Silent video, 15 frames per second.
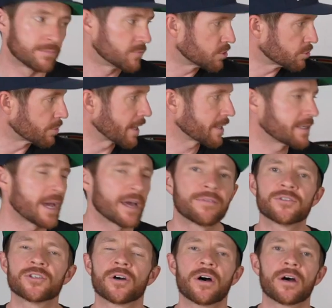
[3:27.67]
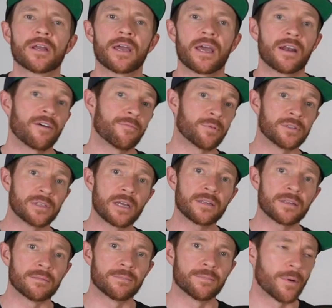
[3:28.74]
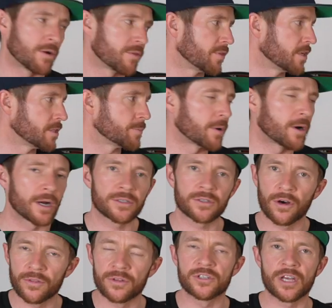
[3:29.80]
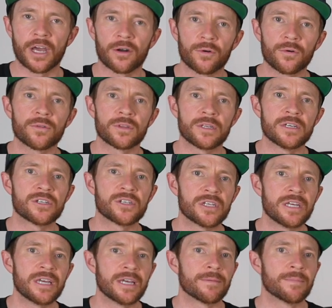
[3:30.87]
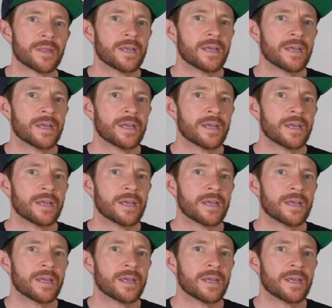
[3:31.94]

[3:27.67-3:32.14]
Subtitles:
direct out of China, and I've presented both these bikes on the channel this year.